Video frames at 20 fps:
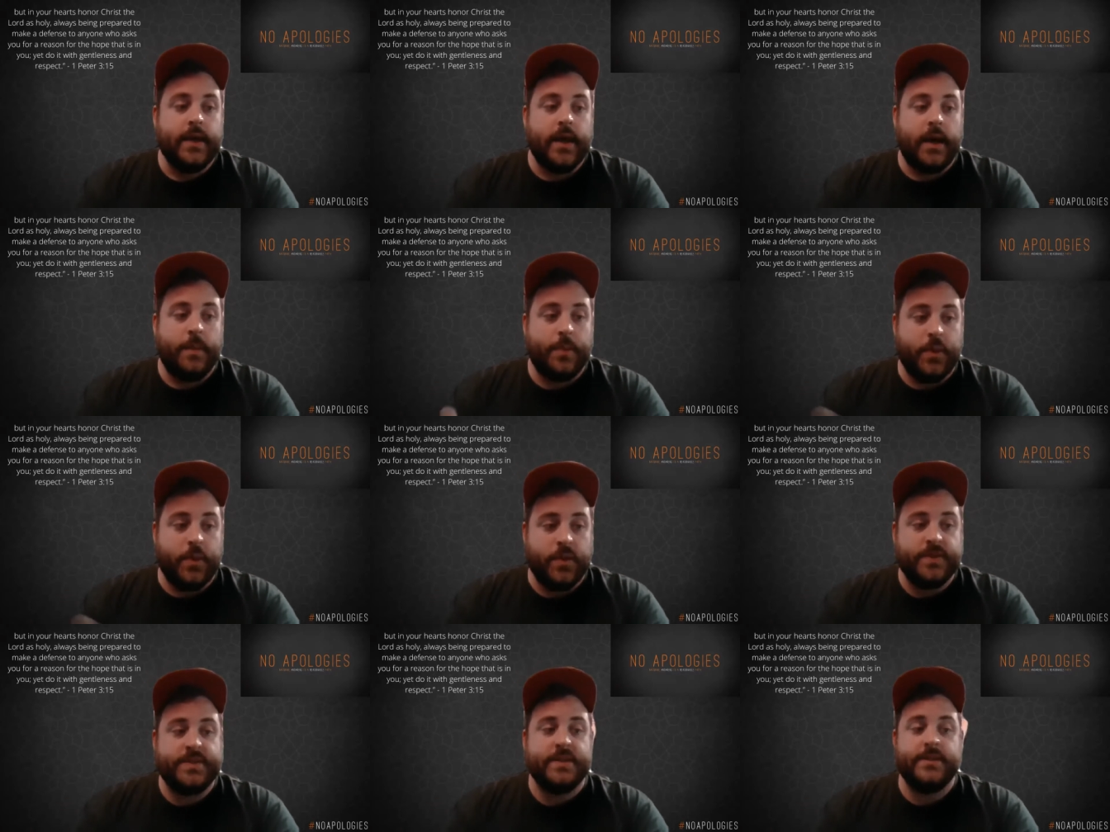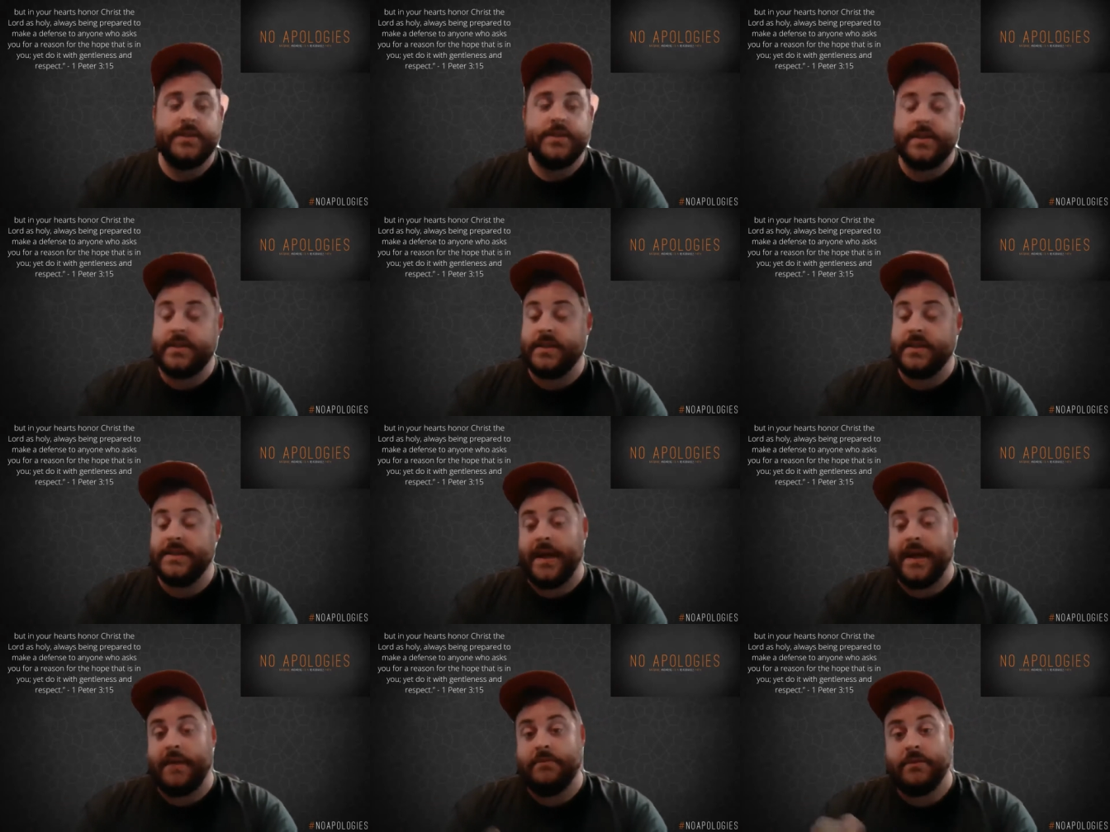a person took the
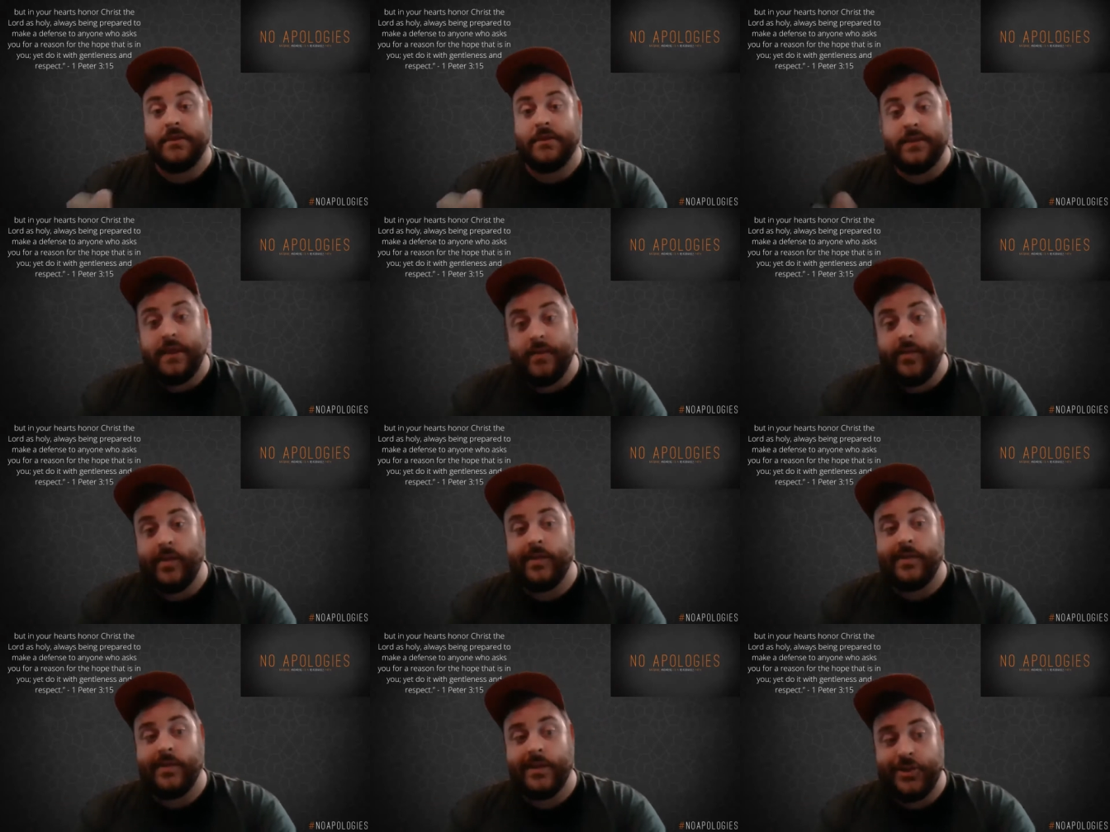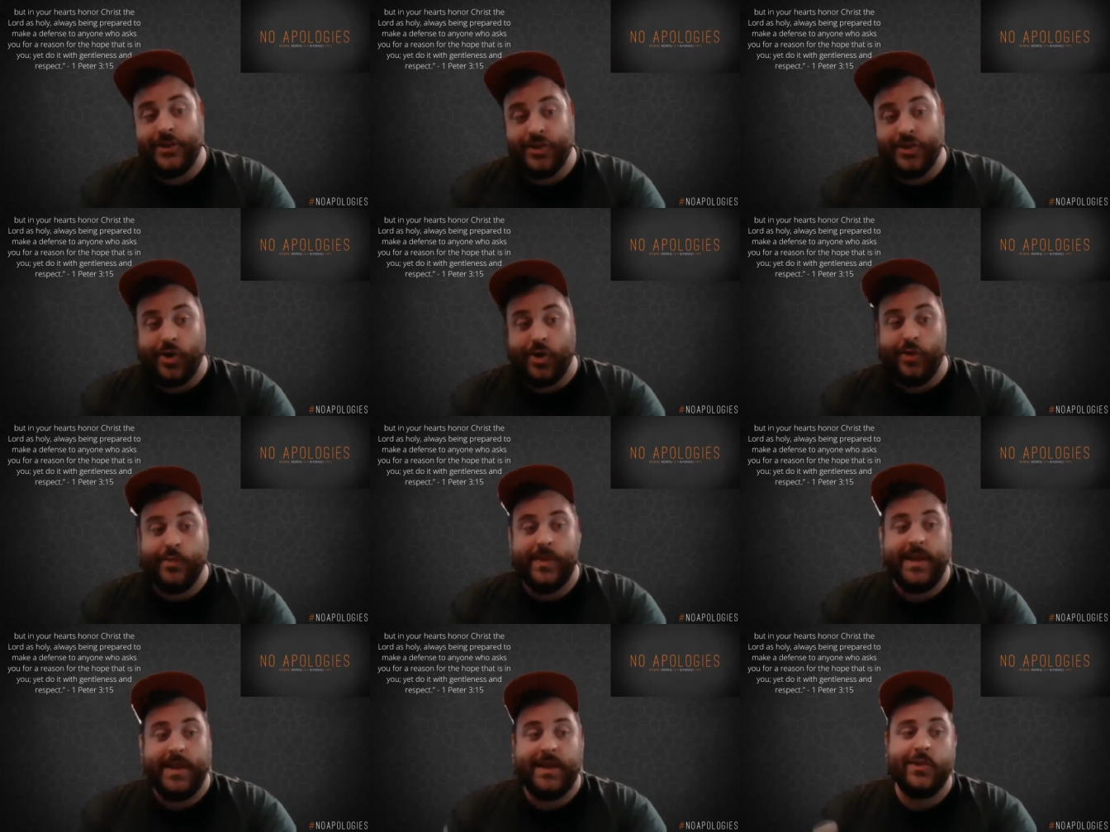time to lovingly show
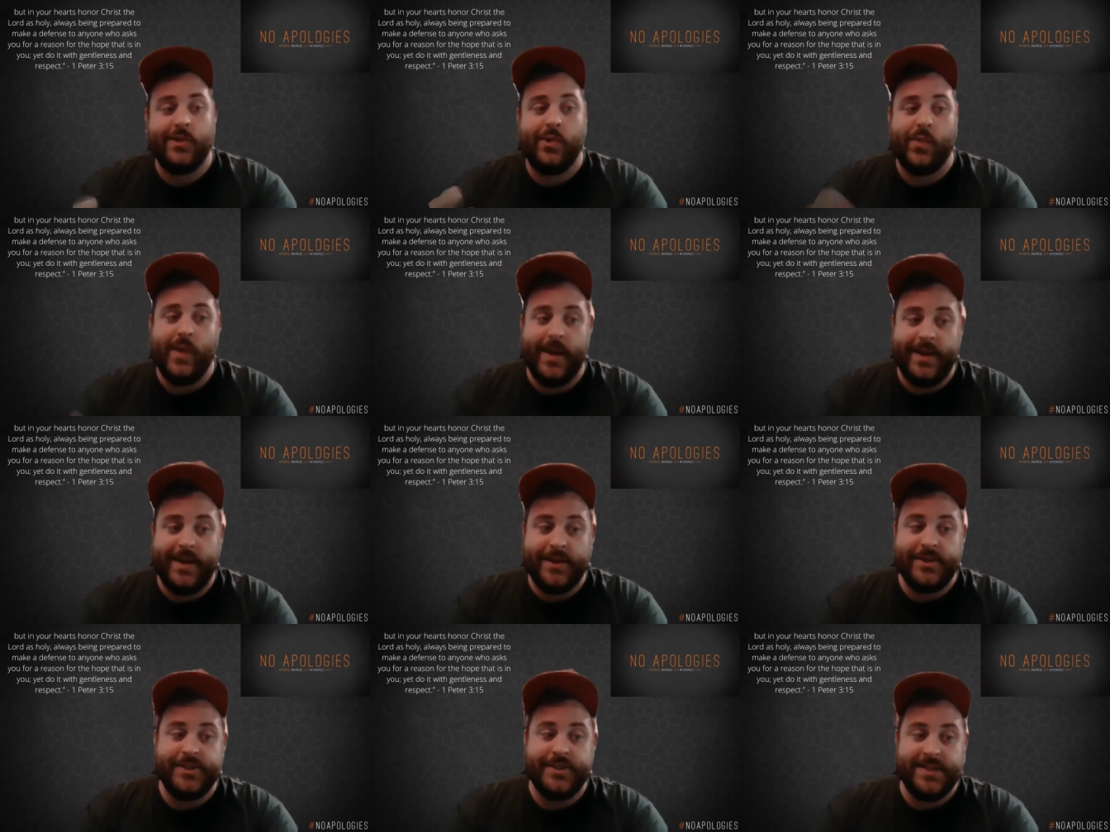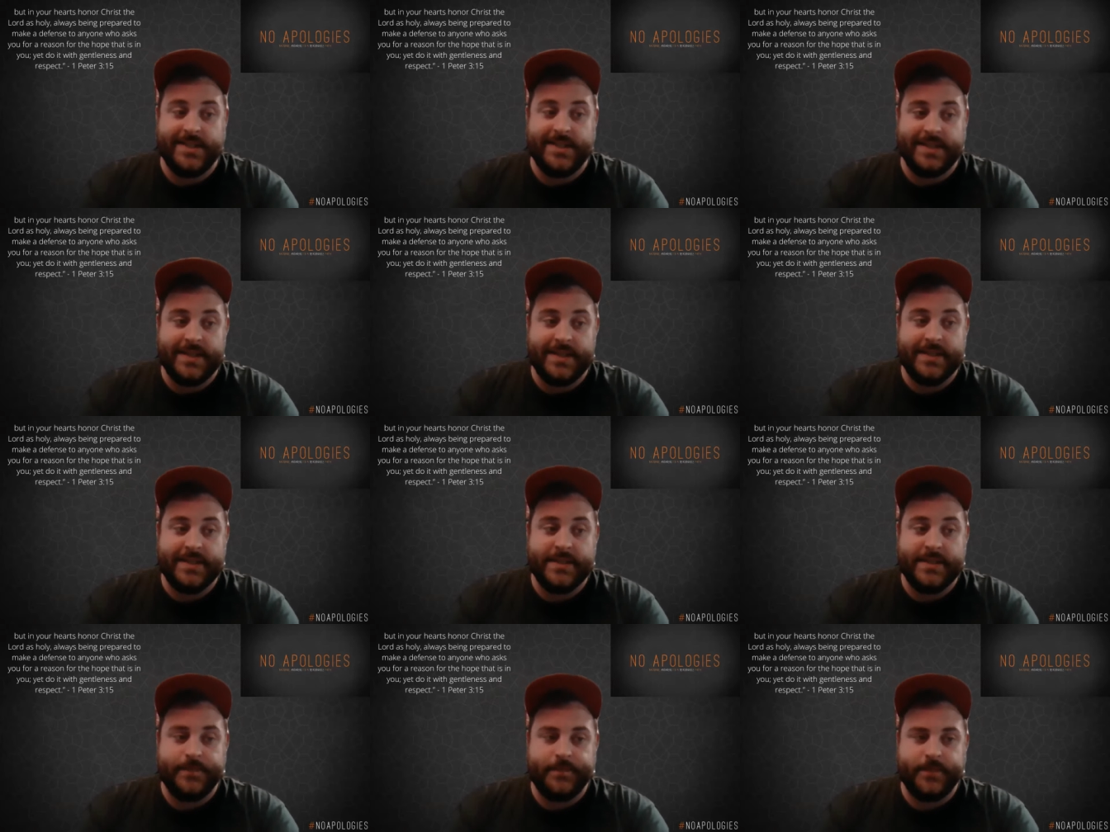me the way to
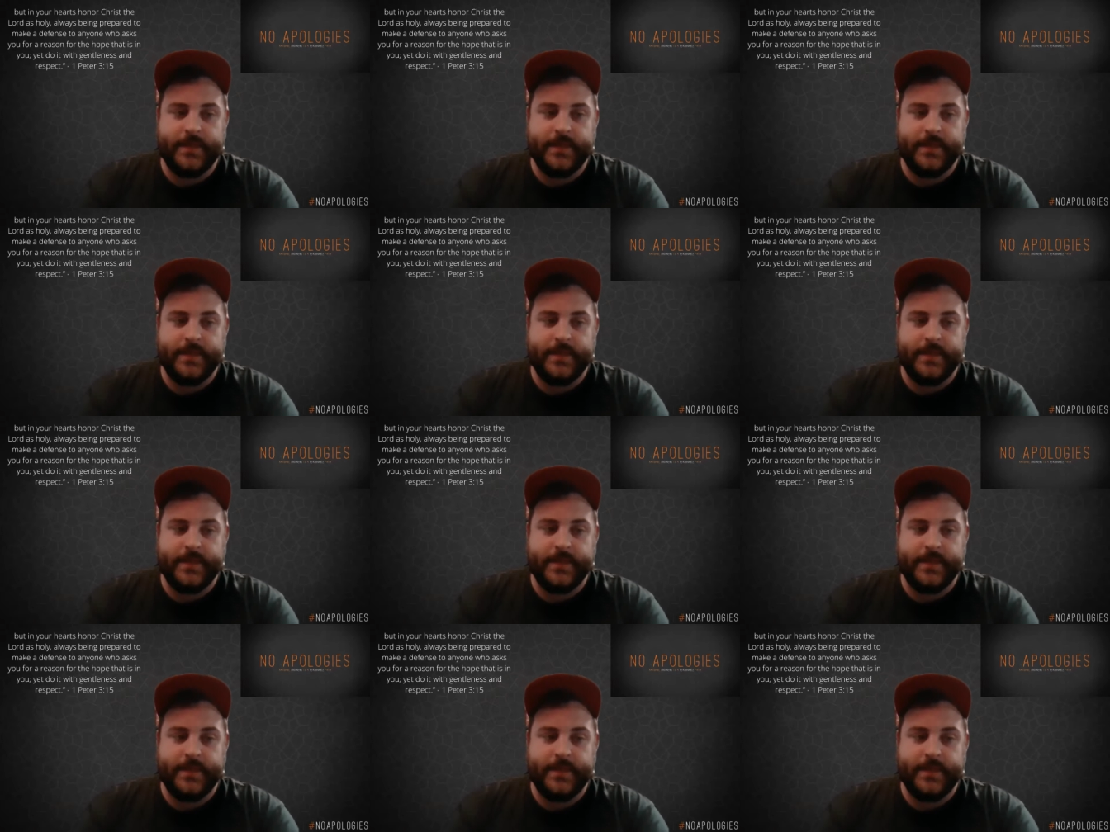Jesus.